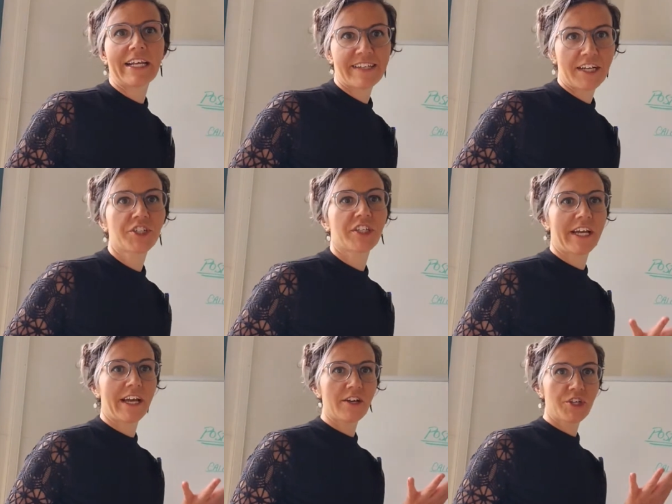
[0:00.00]
it's
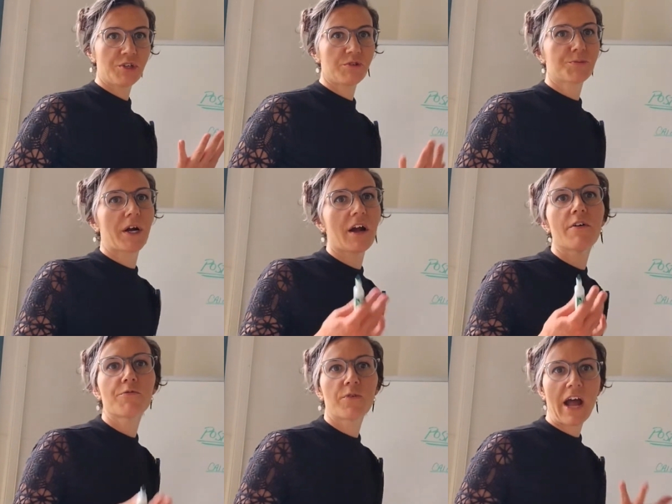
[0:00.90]
actually a huge part
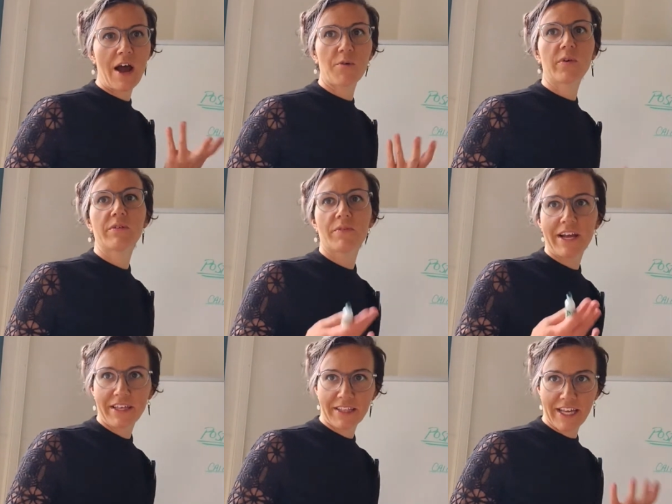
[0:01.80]
of how we
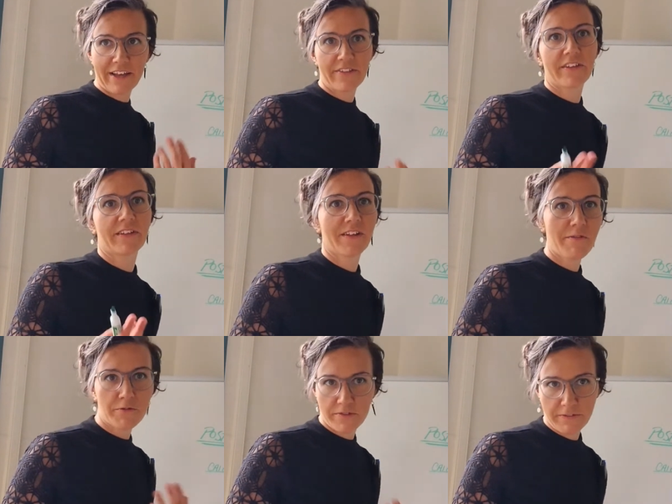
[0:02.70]
regulate the
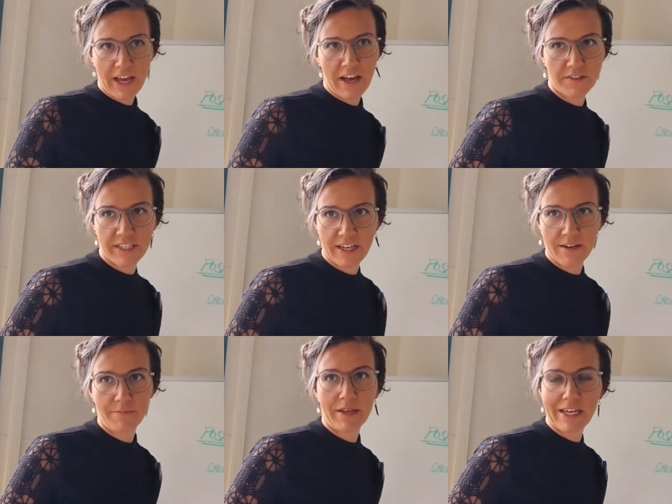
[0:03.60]
levels of
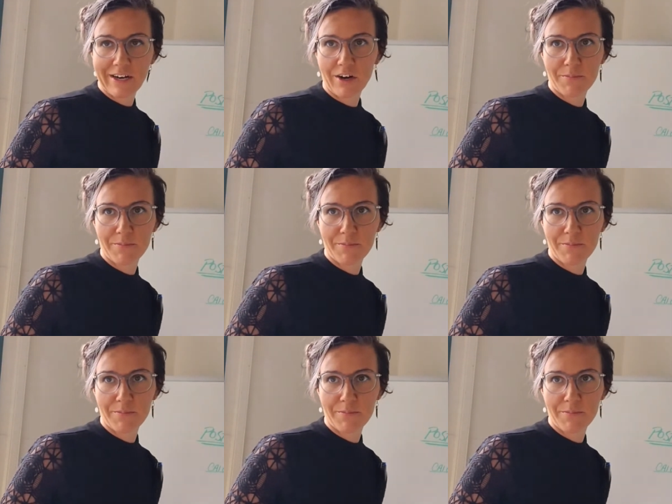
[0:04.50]
calcium in our